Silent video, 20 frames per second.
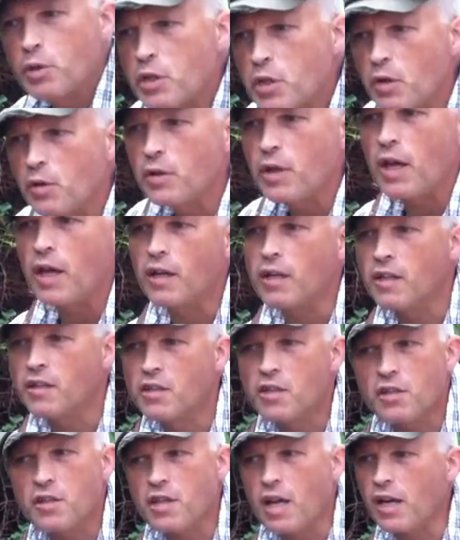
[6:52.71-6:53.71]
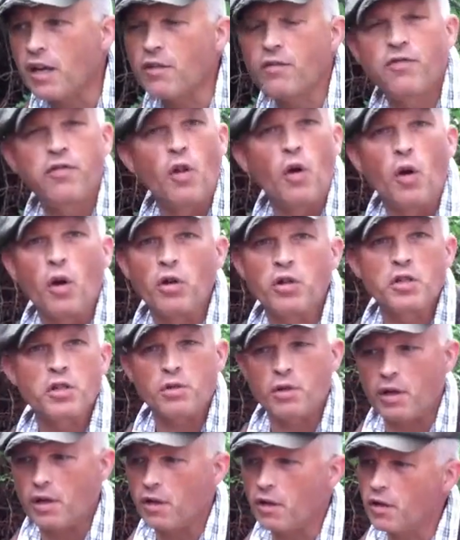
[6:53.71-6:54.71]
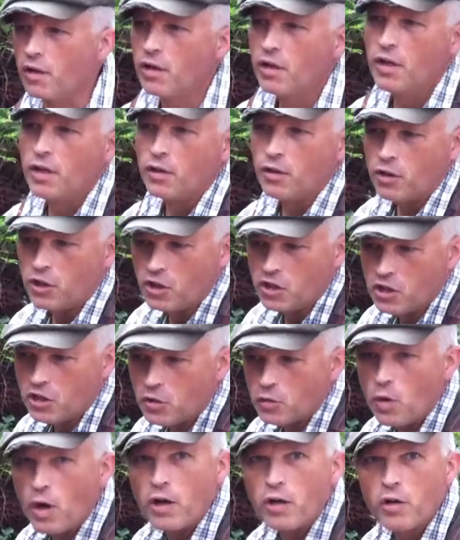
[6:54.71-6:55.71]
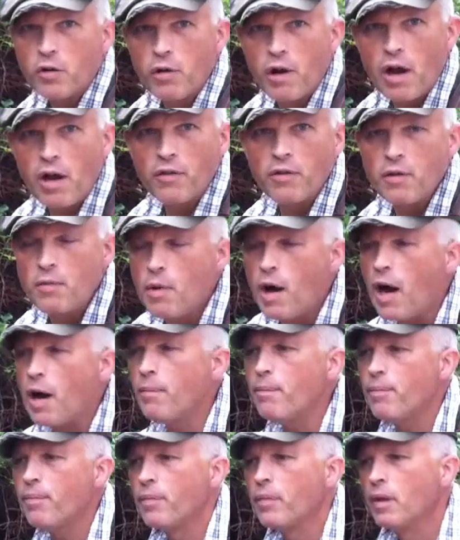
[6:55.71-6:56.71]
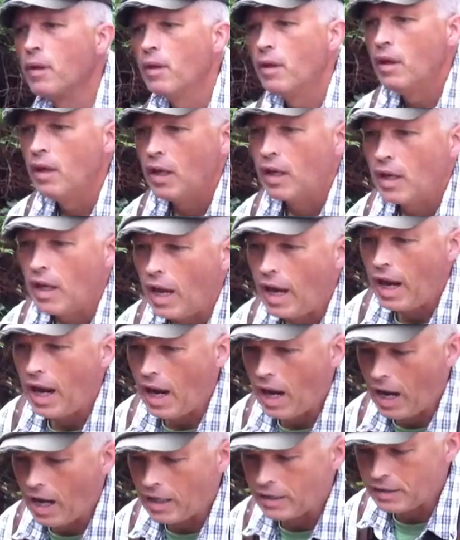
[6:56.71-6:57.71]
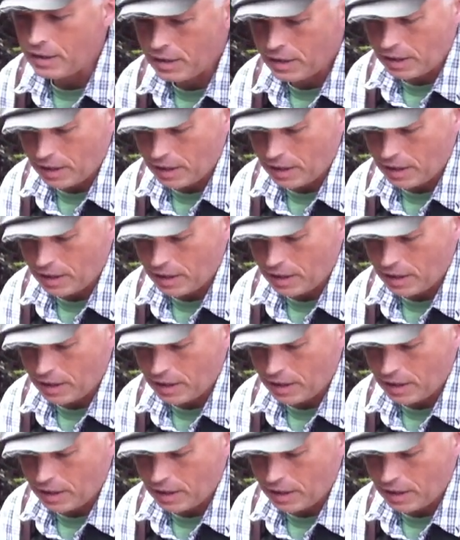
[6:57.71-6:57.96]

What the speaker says: so that it's just like a floor stringer. You just want to crown them up. And